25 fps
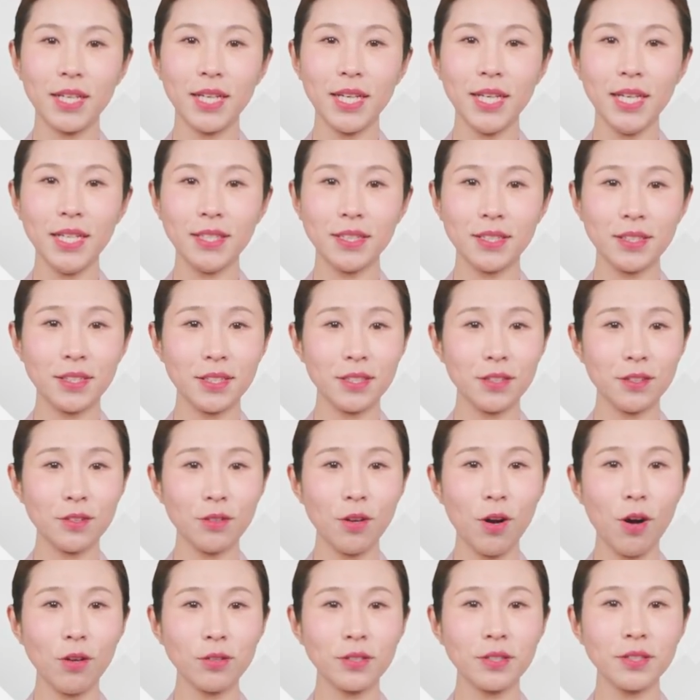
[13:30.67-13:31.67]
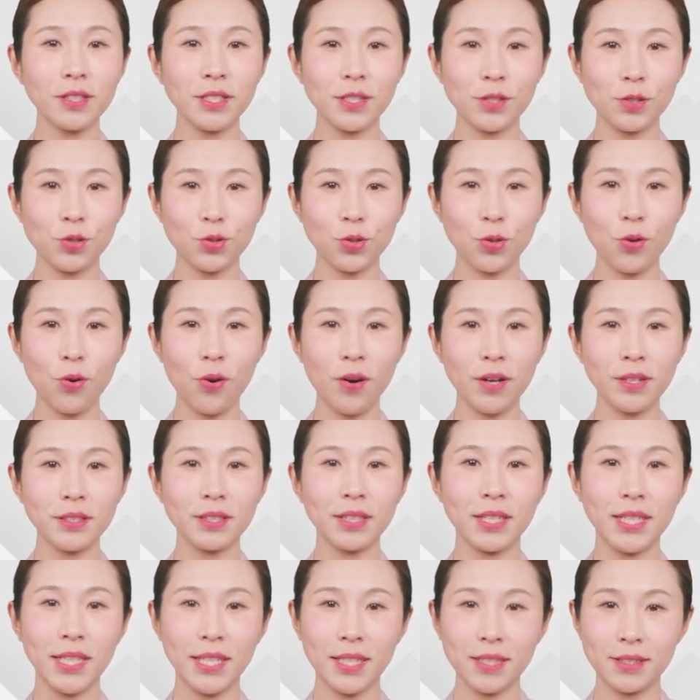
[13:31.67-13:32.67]
It did not destroy
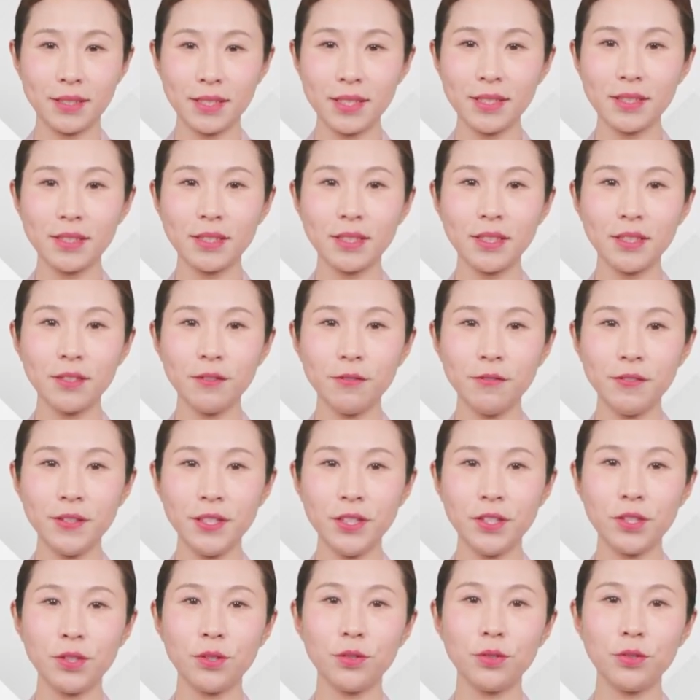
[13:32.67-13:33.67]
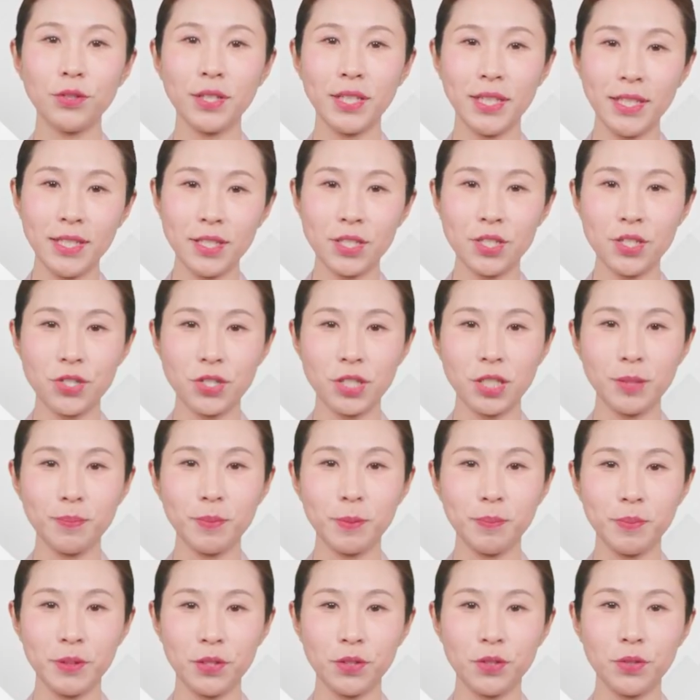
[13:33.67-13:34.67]
the existing visual
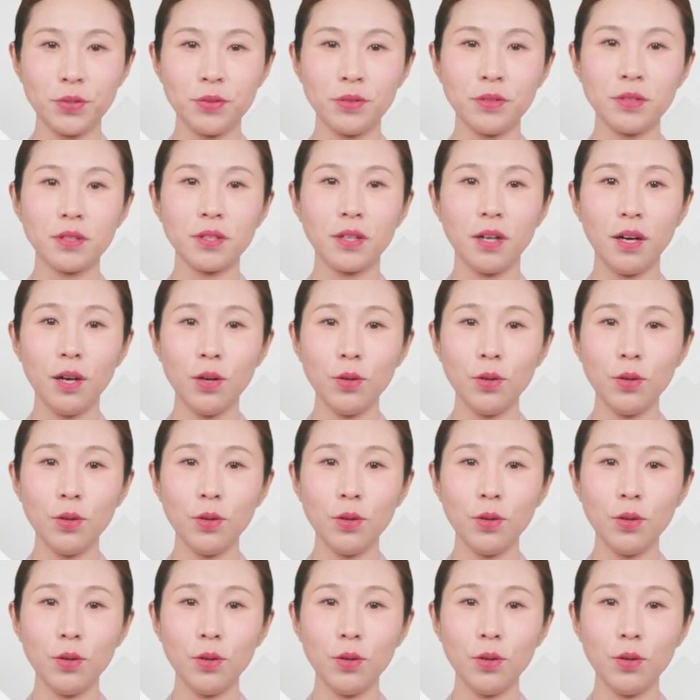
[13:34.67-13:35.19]
relationship between the